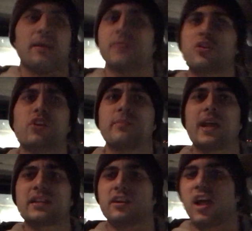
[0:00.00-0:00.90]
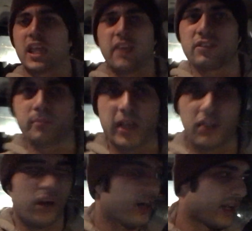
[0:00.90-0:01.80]
I'm not going back there. I gave them my
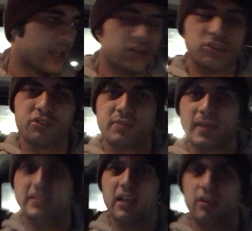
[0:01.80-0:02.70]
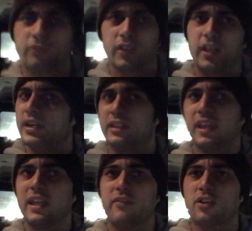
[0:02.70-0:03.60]
card, I introduced myself,
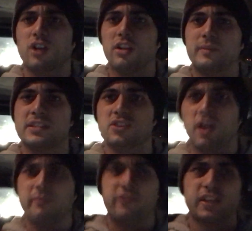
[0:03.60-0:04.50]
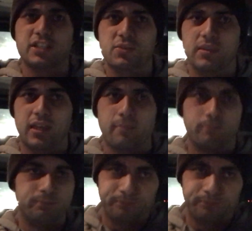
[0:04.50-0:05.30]
they never called me, so I'm finished with them.